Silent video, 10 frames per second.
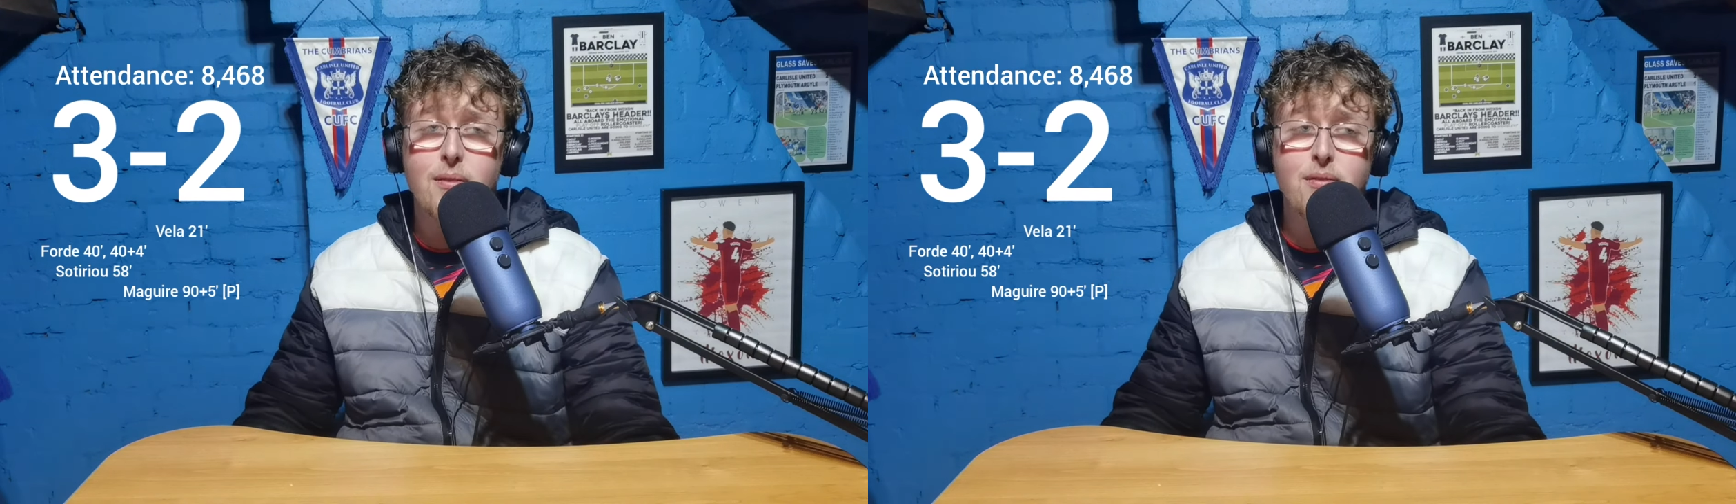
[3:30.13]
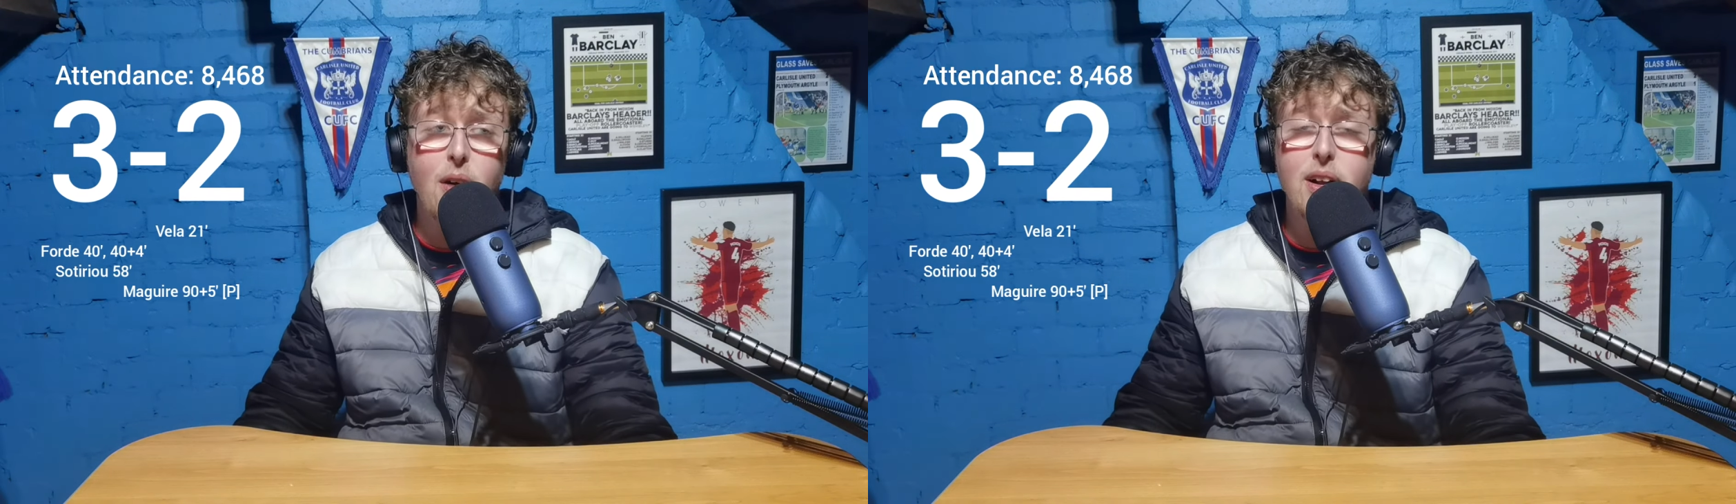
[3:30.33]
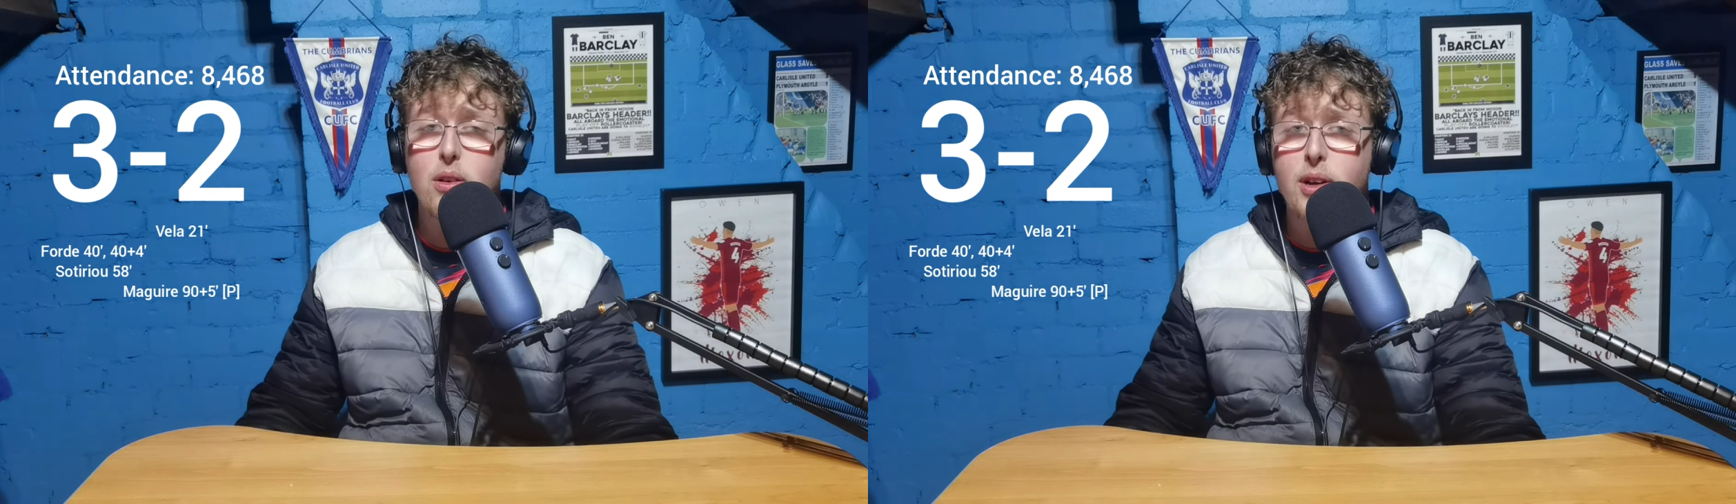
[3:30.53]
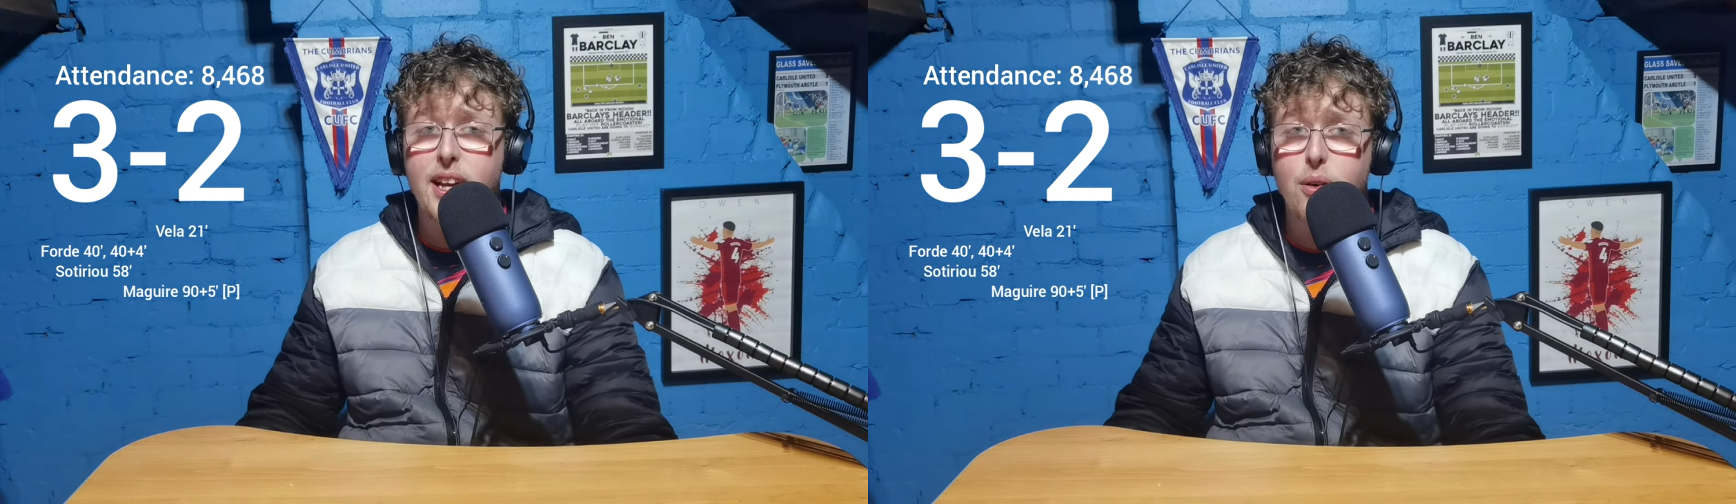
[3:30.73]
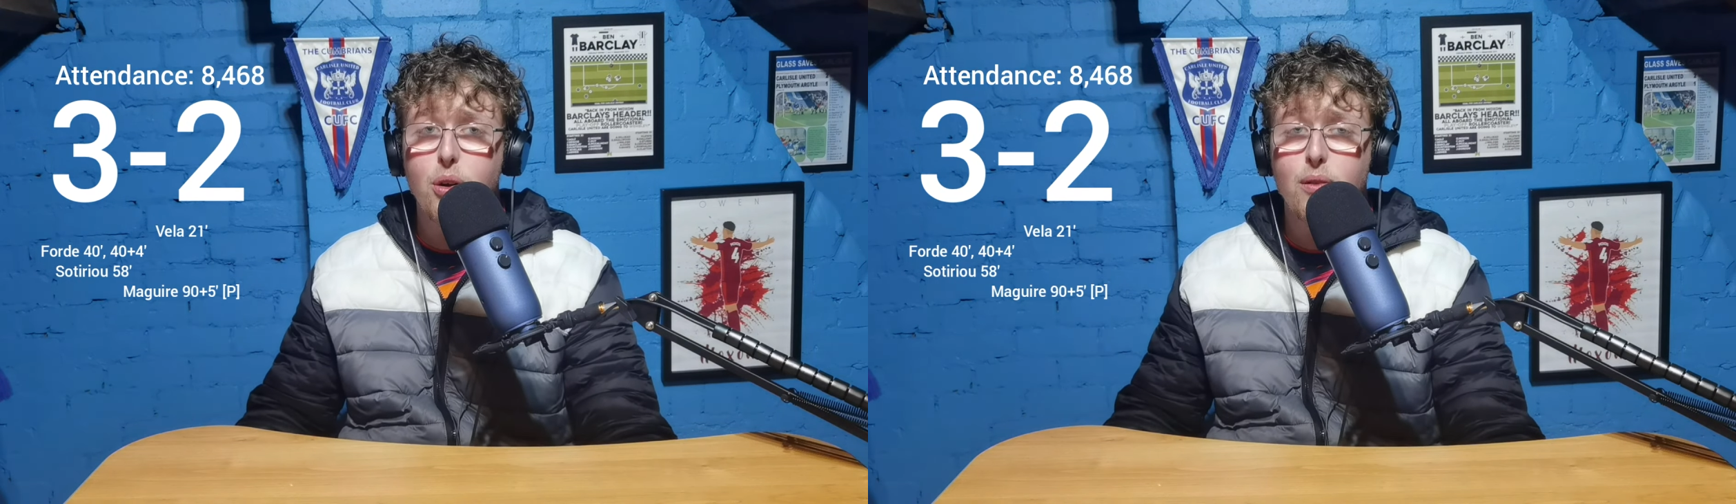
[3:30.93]
very
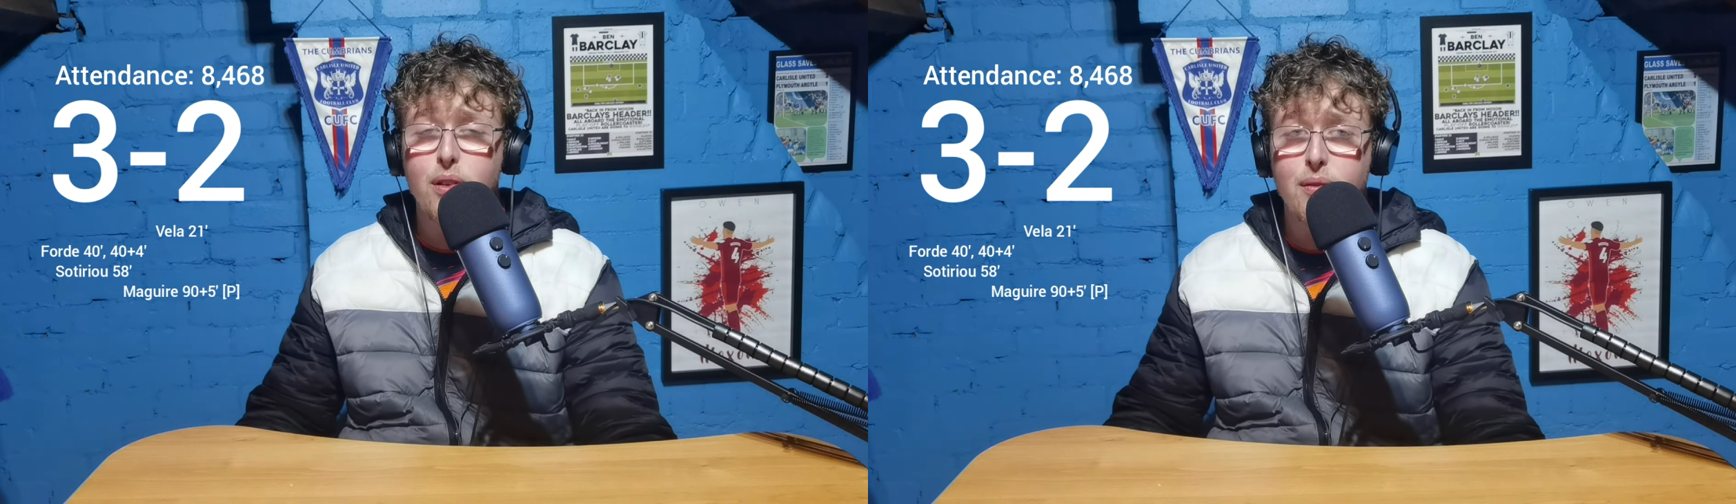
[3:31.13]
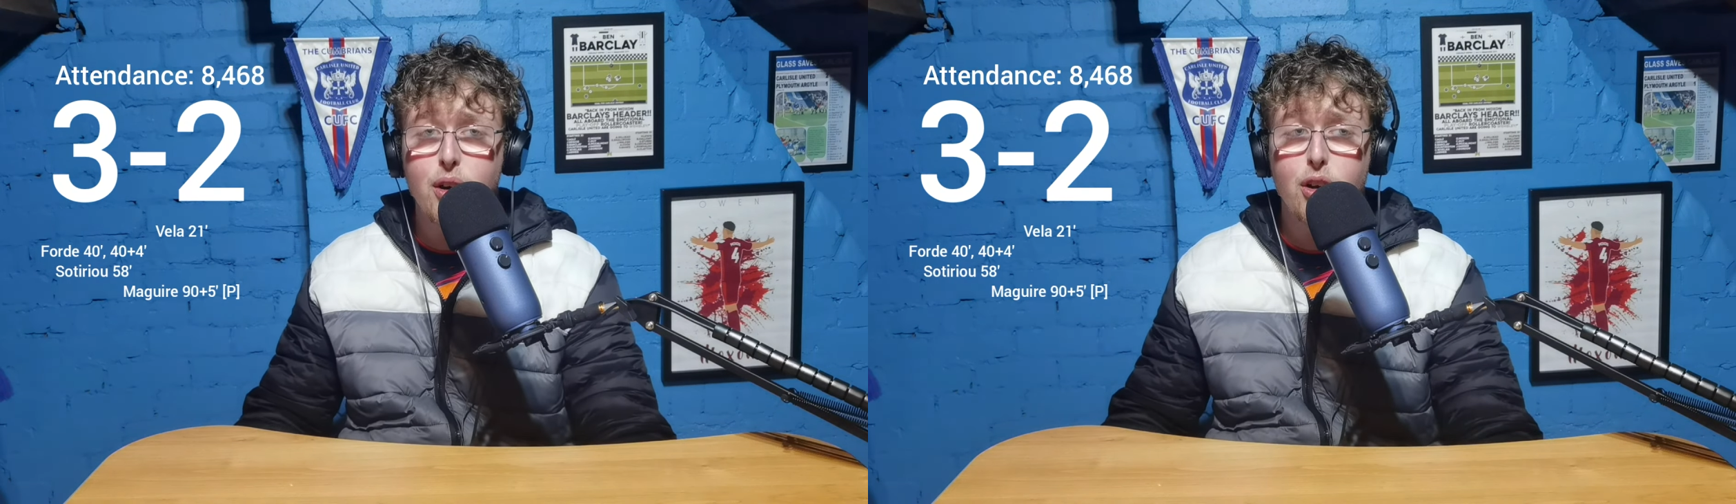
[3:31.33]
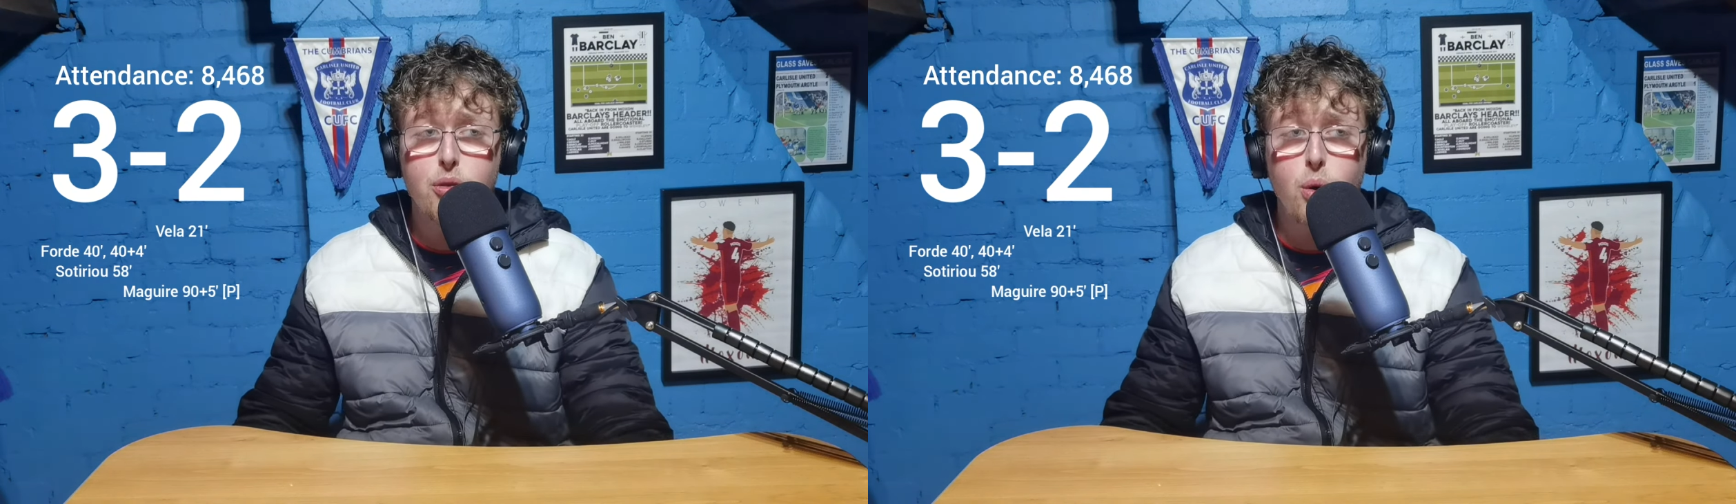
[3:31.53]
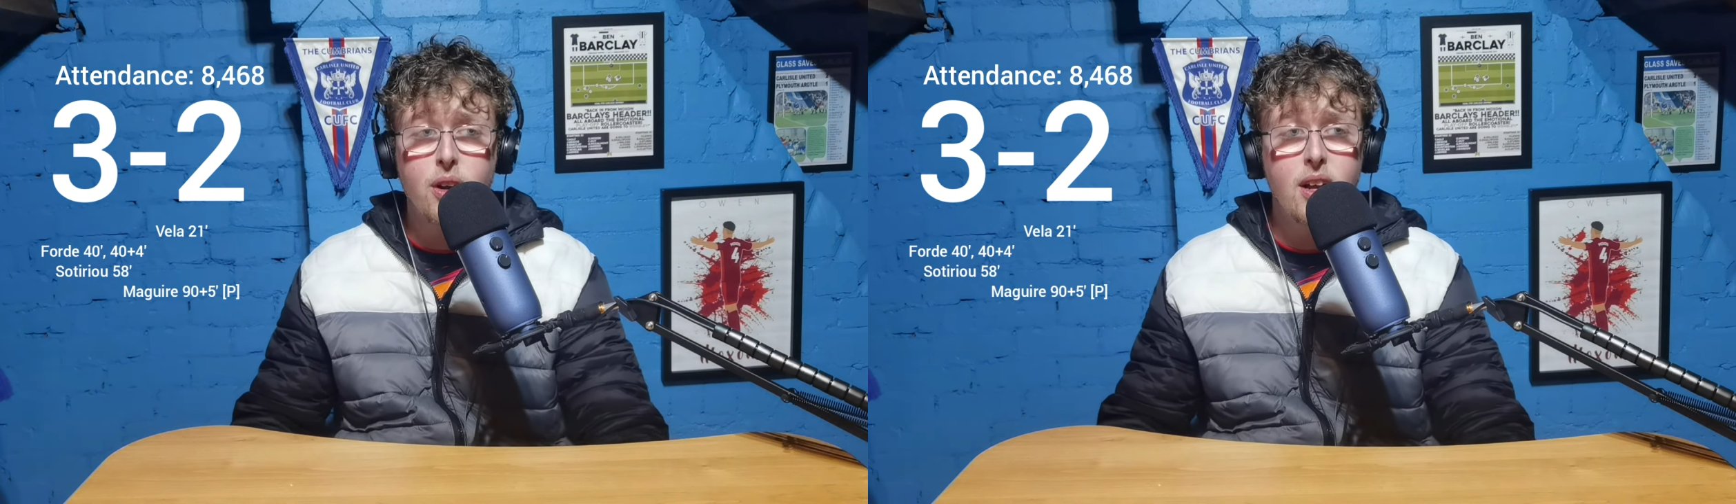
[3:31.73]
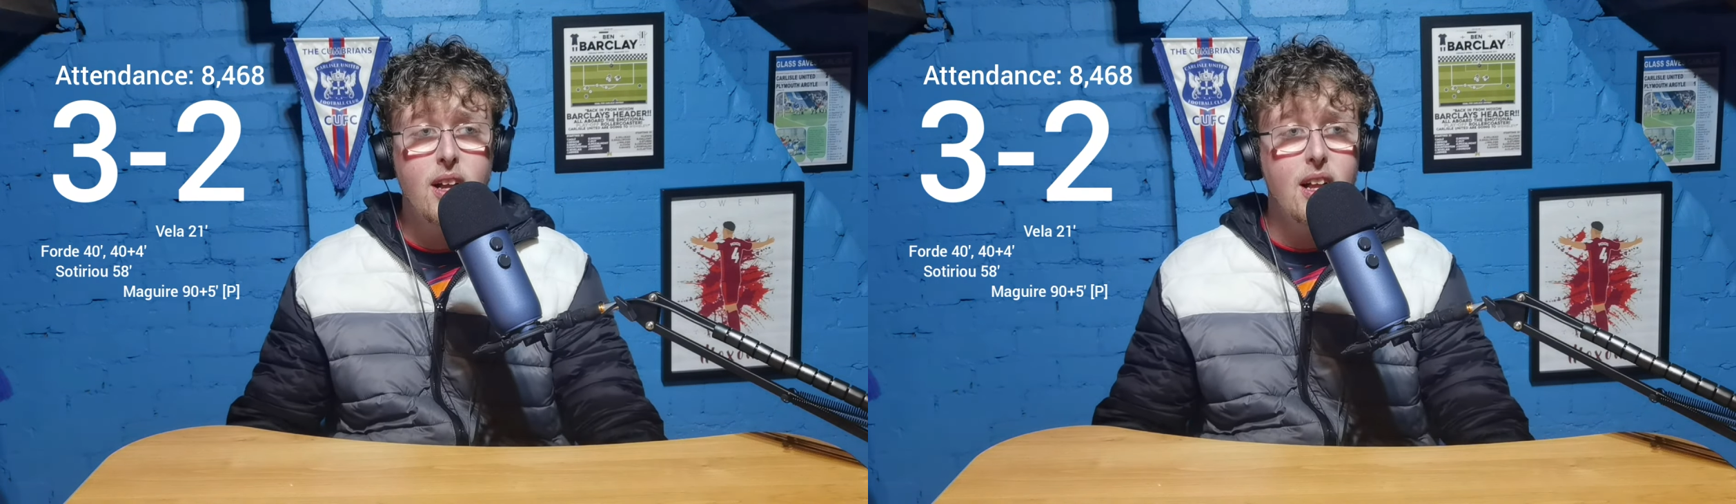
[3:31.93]
lucky goal for the first one.